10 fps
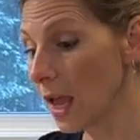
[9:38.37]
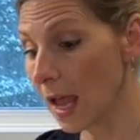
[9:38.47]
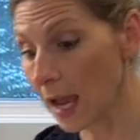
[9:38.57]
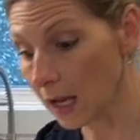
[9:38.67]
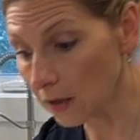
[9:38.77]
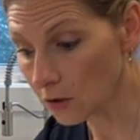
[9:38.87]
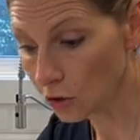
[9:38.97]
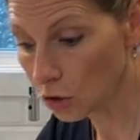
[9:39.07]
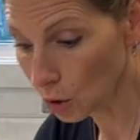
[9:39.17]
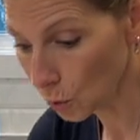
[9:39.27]
and
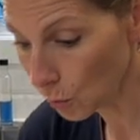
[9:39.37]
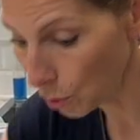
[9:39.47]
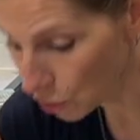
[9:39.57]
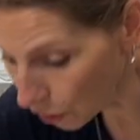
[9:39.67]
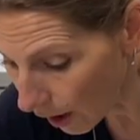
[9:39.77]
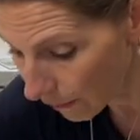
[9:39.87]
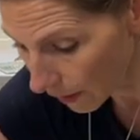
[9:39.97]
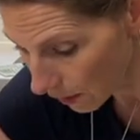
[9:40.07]
to put your oven